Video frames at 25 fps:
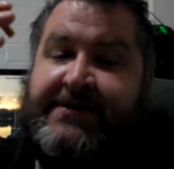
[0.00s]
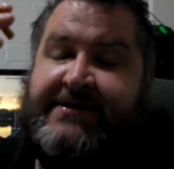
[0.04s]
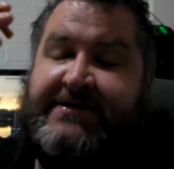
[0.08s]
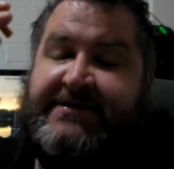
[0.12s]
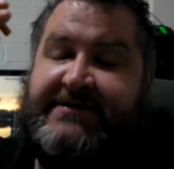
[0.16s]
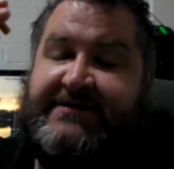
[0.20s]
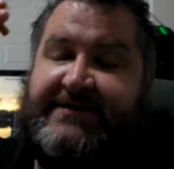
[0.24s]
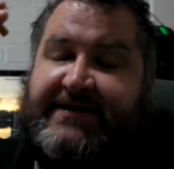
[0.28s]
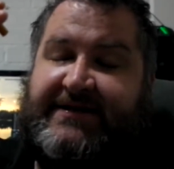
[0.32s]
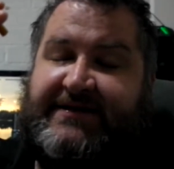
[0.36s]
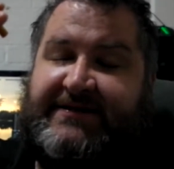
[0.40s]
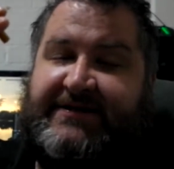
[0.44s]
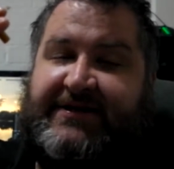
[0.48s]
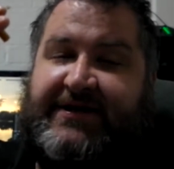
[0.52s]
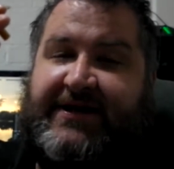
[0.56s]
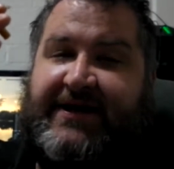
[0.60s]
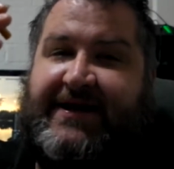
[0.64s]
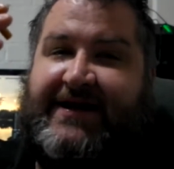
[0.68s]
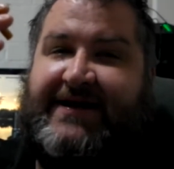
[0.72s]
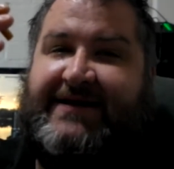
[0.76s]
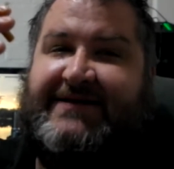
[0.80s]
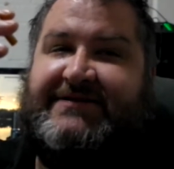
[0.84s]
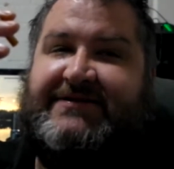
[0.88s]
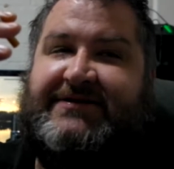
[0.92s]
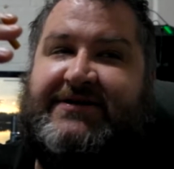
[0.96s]
So
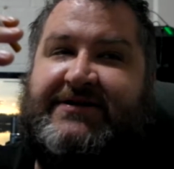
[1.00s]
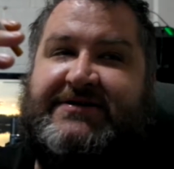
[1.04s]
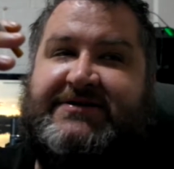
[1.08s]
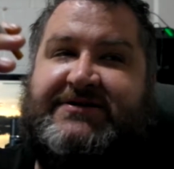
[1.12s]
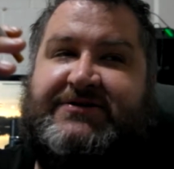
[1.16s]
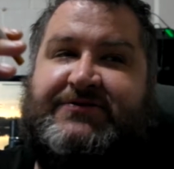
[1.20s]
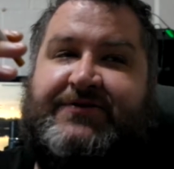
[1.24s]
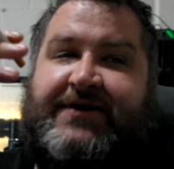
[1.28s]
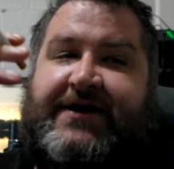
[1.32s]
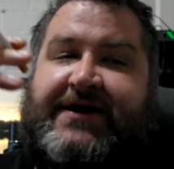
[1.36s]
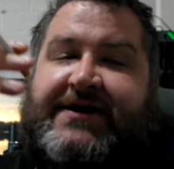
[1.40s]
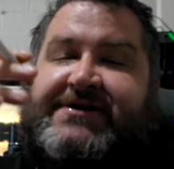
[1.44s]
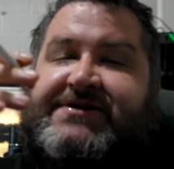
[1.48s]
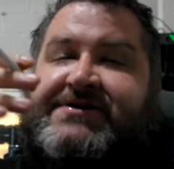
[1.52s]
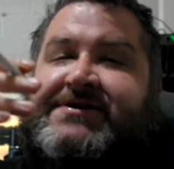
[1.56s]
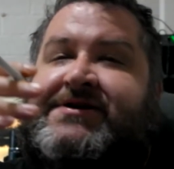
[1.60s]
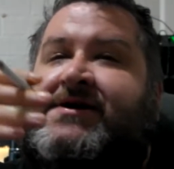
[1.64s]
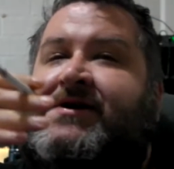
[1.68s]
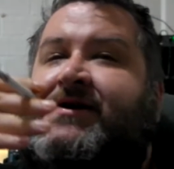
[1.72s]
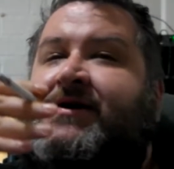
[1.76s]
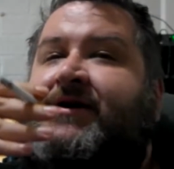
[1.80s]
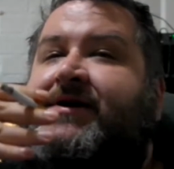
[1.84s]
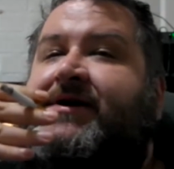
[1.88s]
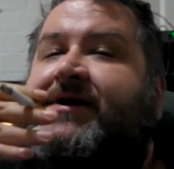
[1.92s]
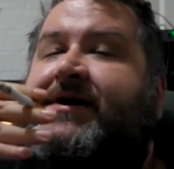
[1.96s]
it's sort of strange.
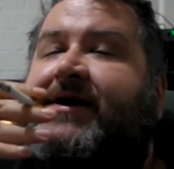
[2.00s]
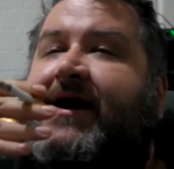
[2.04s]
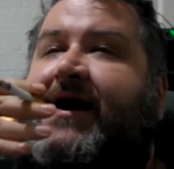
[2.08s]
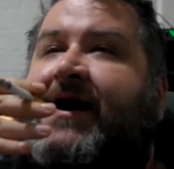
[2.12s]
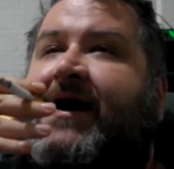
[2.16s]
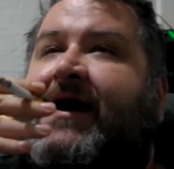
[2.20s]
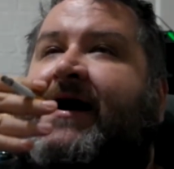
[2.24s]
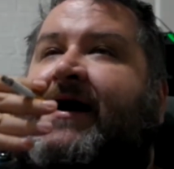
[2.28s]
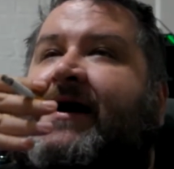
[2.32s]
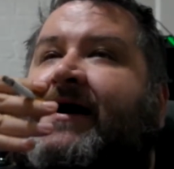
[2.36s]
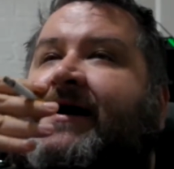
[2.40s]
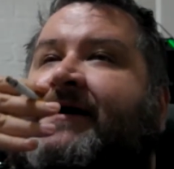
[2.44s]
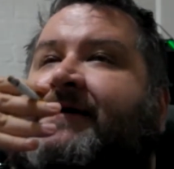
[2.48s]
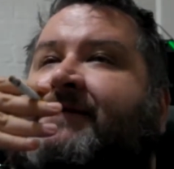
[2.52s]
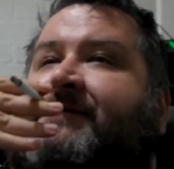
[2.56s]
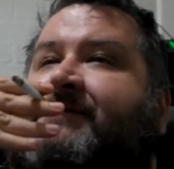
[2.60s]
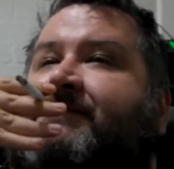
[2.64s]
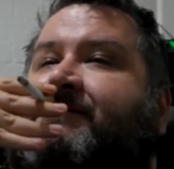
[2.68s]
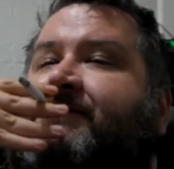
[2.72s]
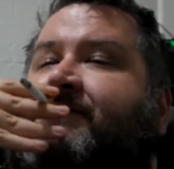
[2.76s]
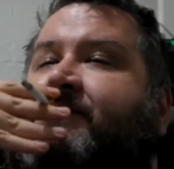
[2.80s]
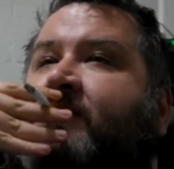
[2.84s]
What